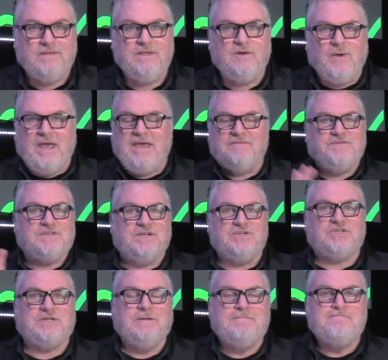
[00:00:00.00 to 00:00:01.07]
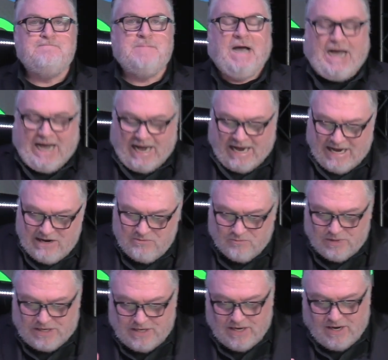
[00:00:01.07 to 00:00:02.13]
You know, I have such high
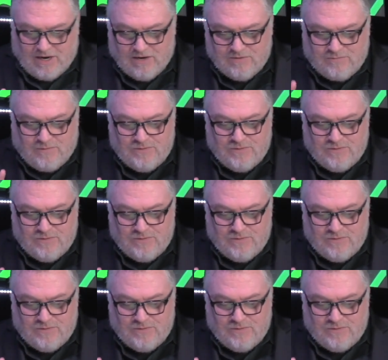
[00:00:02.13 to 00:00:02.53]
regard